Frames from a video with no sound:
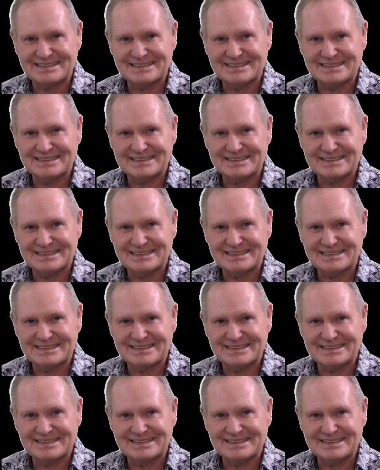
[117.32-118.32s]

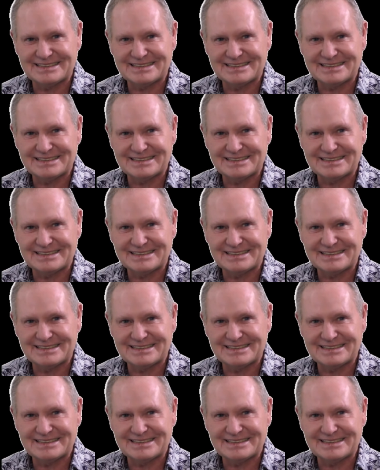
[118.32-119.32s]

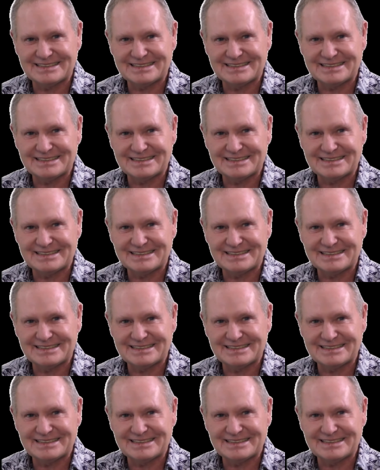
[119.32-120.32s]

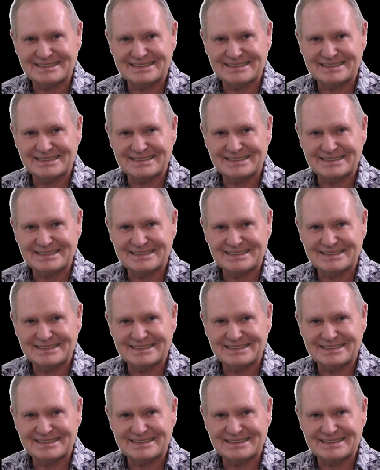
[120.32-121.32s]

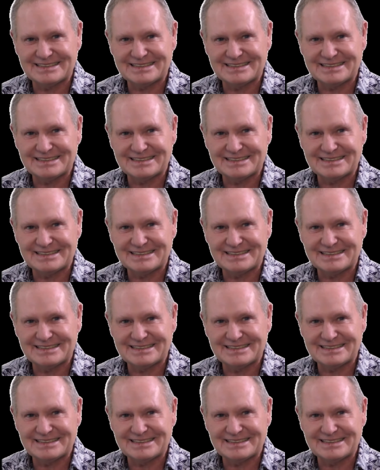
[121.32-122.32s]

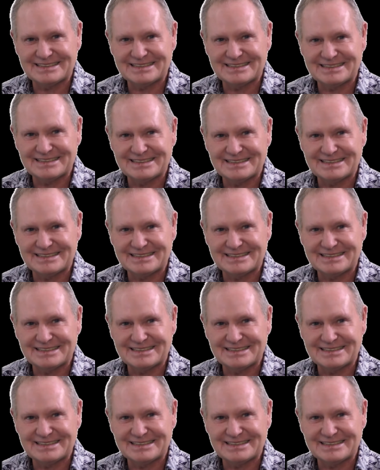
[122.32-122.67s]
(no lip movement)